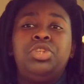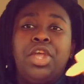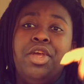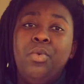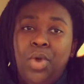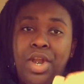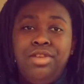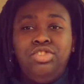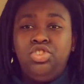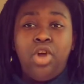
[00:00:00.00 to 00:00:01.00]
Get with
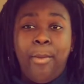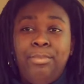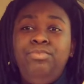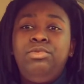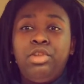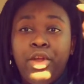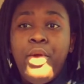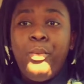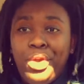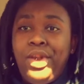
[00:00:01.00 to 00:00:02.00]
it. Just drop
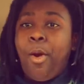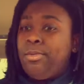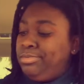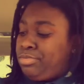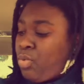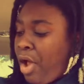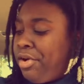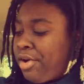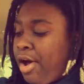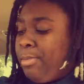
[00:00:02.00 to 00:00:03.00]
get with it
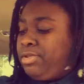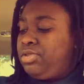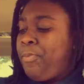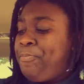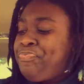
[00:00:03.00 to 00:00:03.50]
in the comments